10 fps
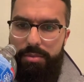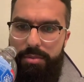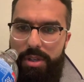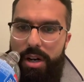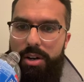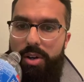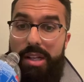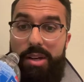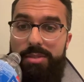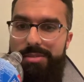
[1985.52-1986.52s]
Ricardo,
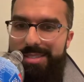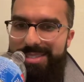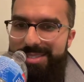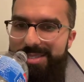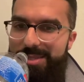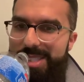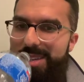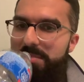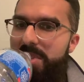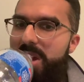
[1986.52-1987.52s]
hello. What's up?